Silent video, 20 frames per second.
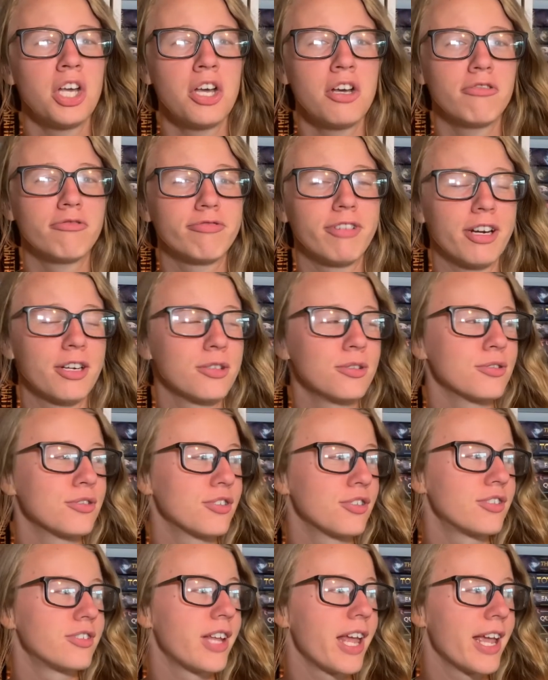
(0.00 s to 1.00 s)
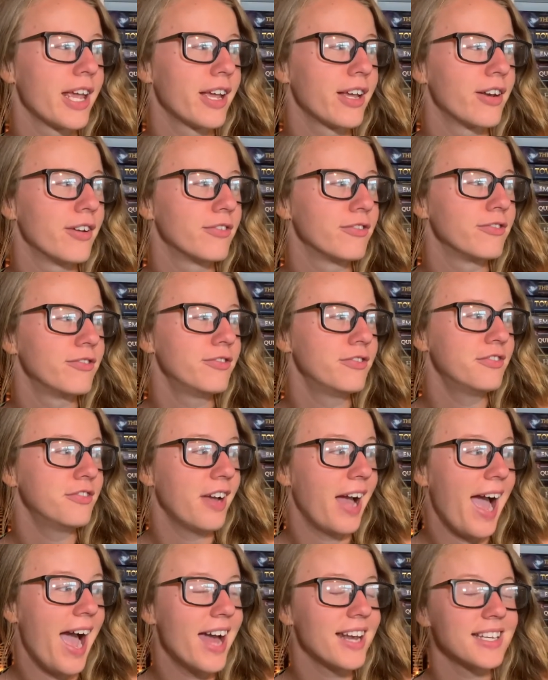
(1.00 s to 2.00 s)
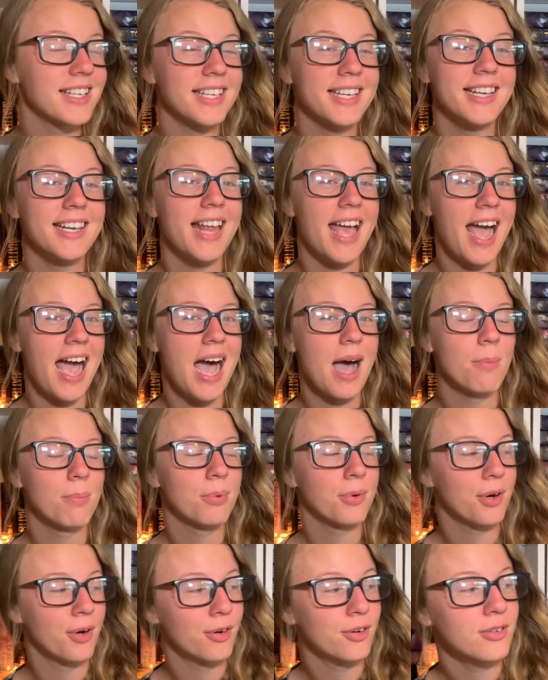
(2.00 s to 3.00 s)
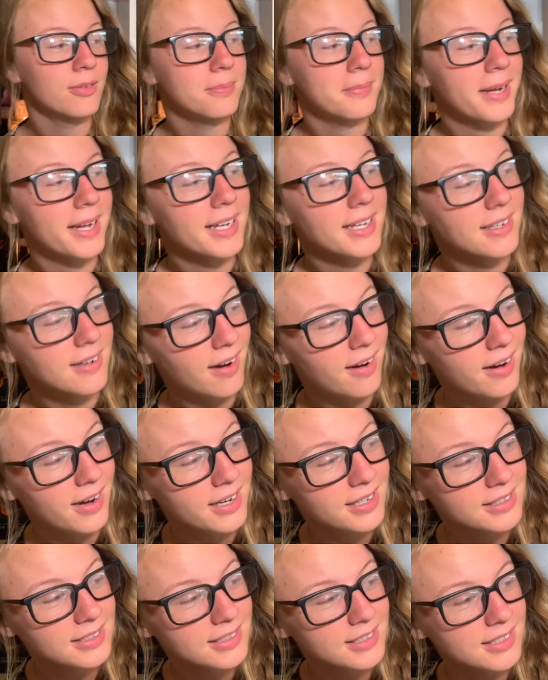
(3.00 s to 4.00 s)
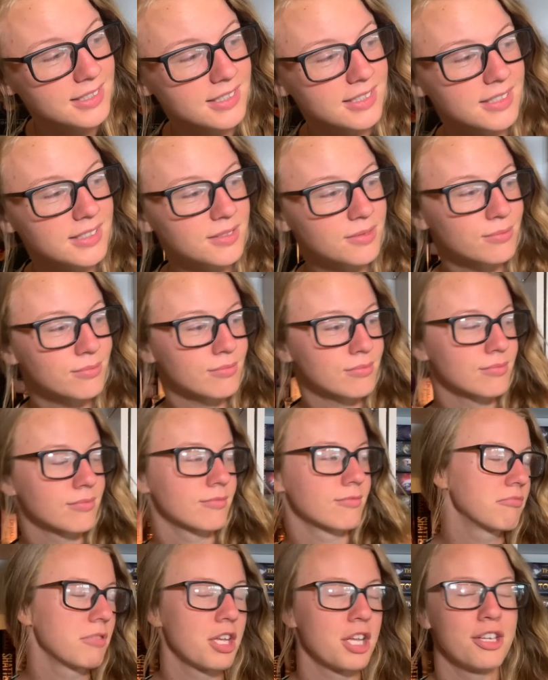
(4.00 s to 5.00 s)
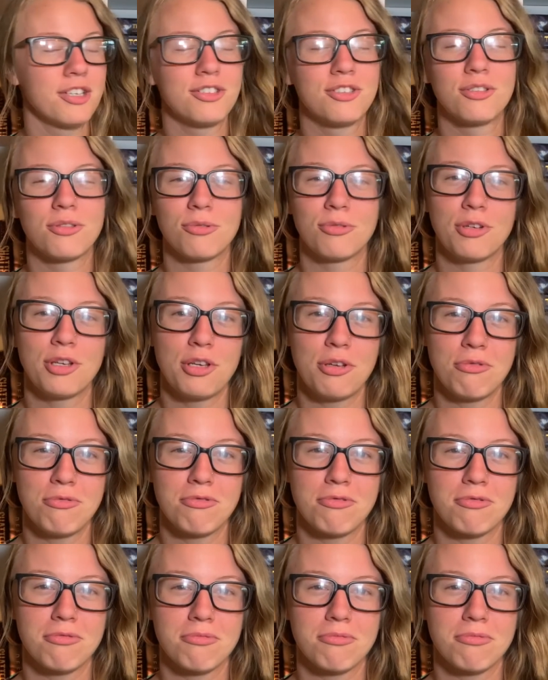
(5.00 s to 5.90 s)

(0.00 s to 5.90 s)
Freckles is taking a fat nap. Oh my gosh. He's so cute.